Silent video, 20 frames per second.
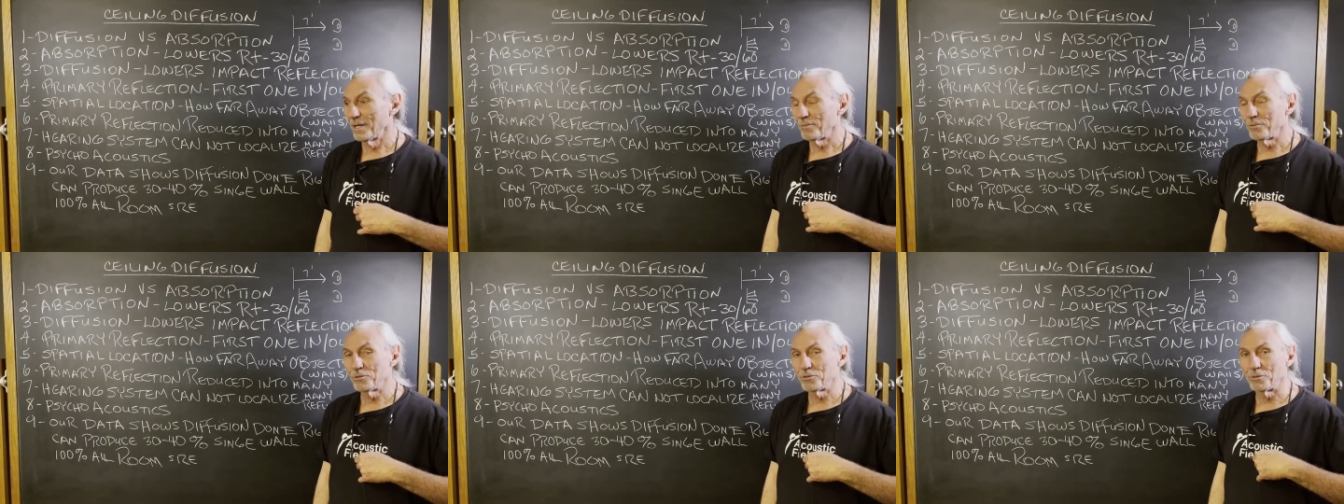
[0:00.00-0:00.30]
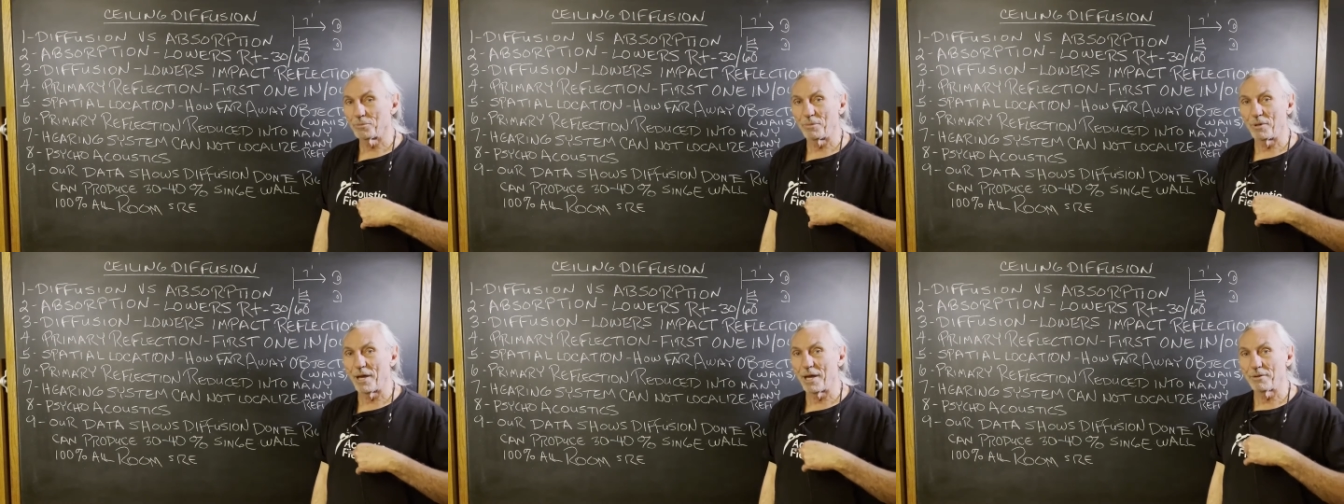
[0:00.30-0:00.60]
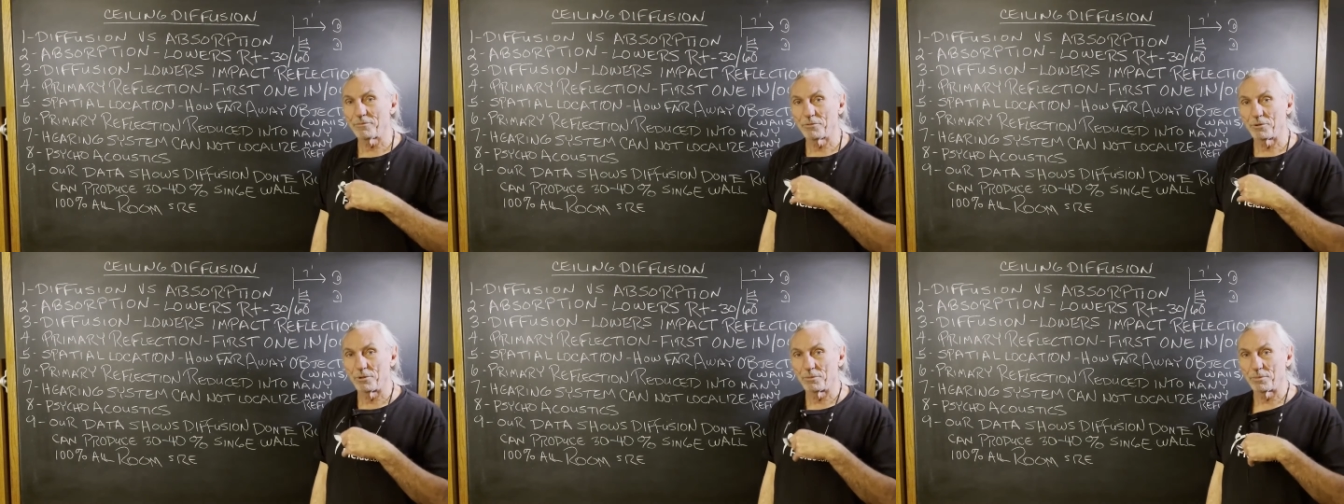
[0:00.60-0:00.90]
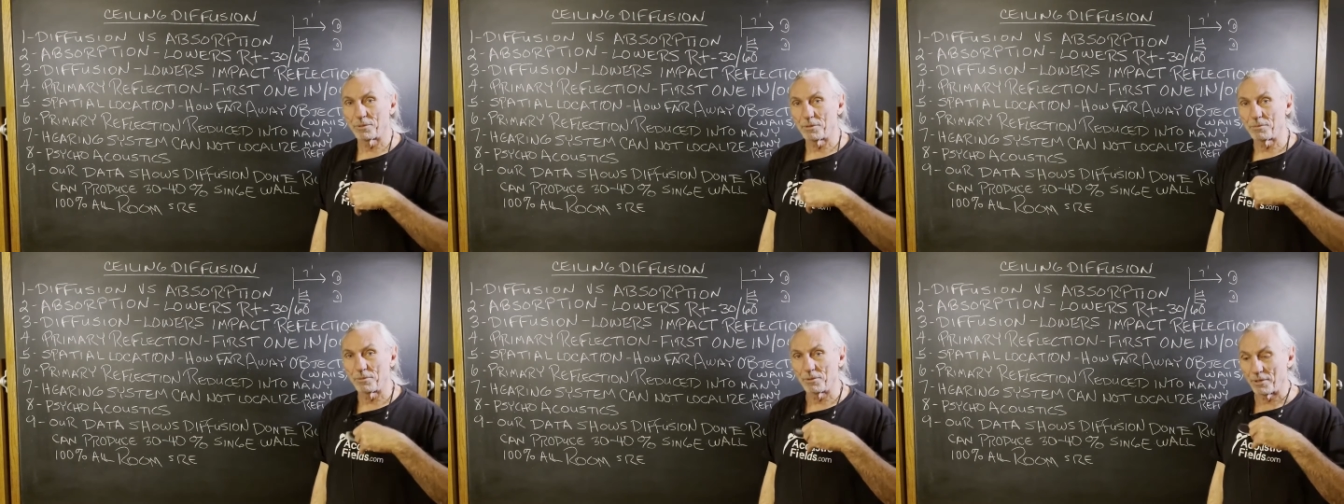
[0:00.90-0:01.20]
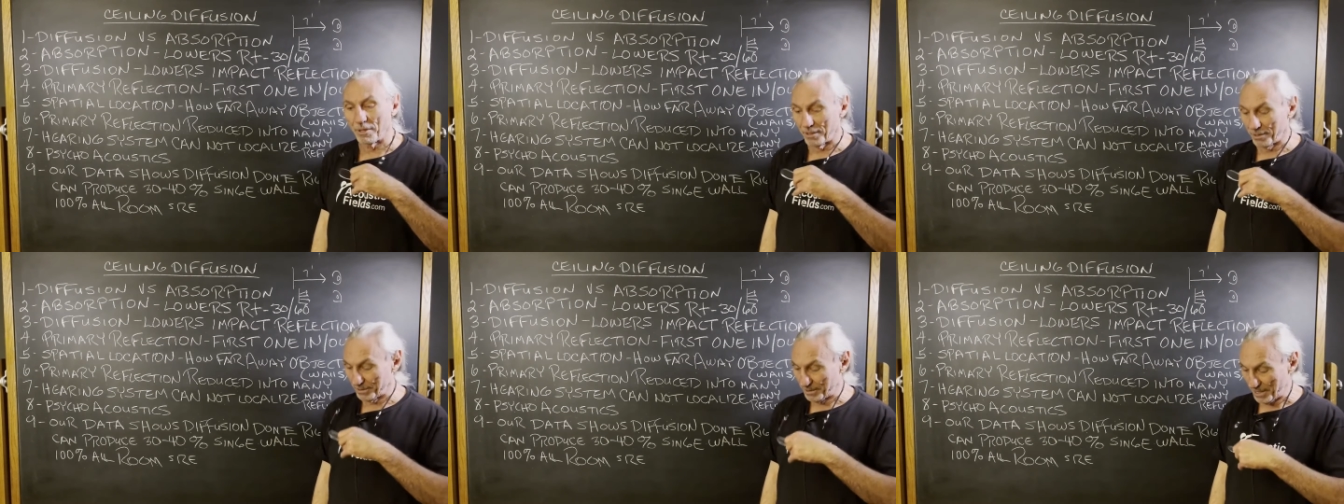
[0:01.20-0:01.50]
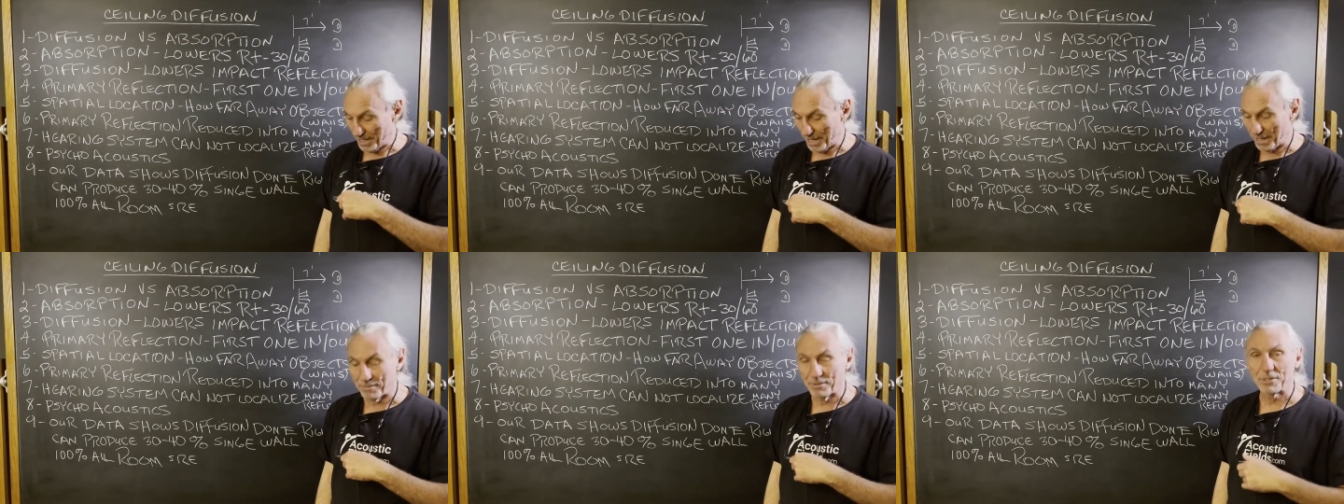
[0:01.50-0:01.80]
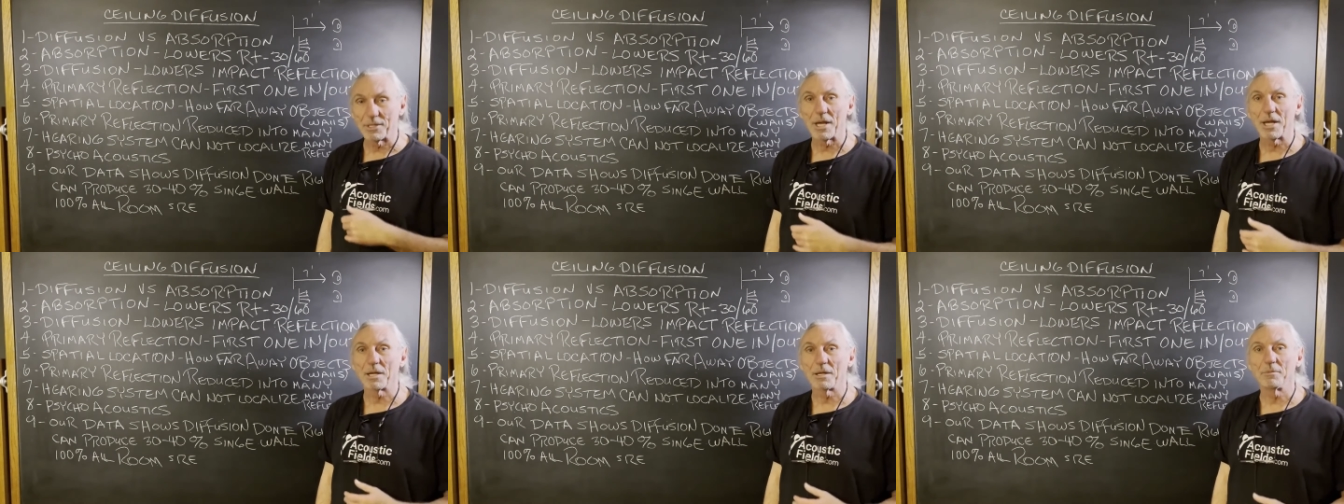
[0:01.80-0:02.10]
we used to blindfold people all the time
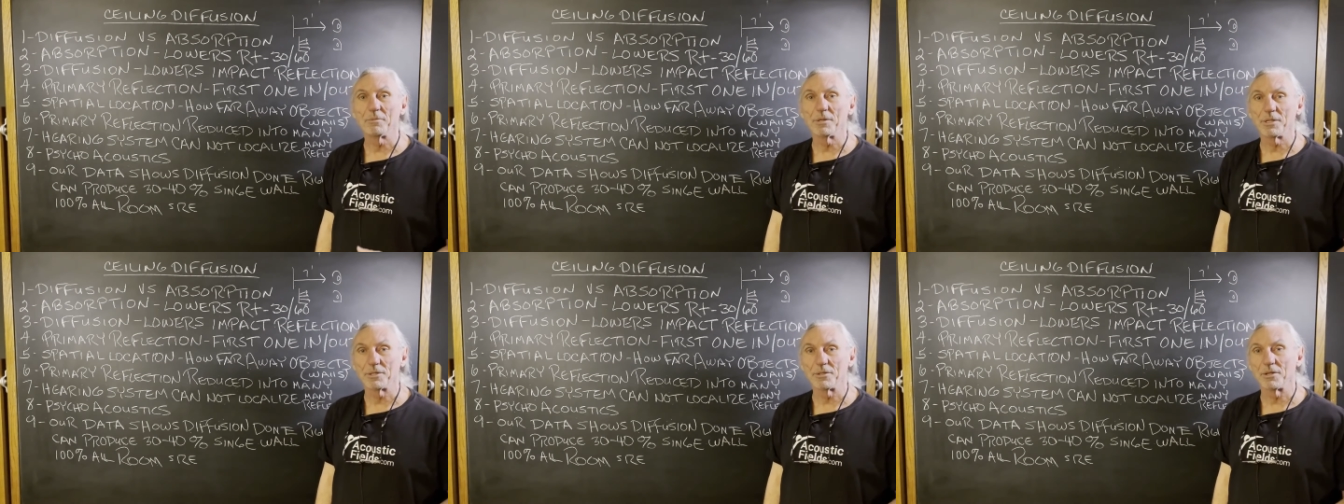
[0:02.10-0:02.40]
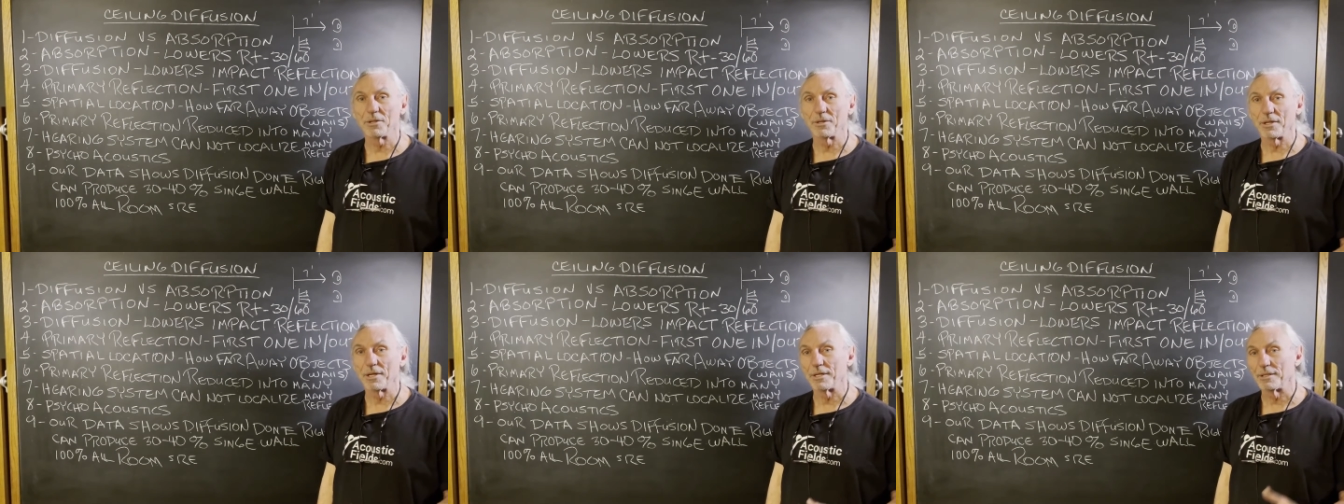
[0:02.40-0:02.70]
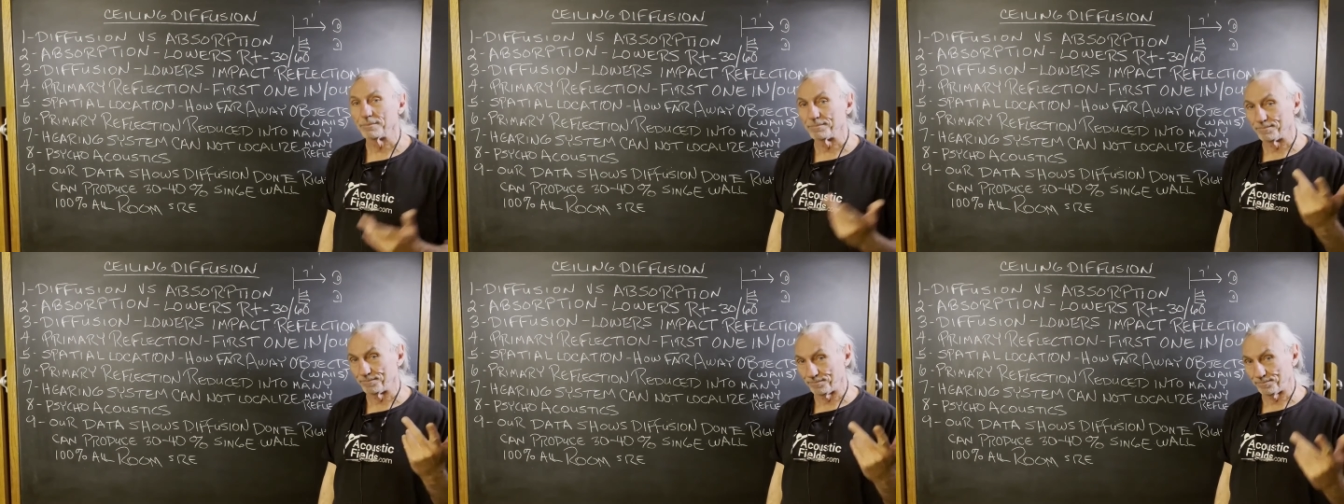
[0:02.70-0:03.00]
and take them into the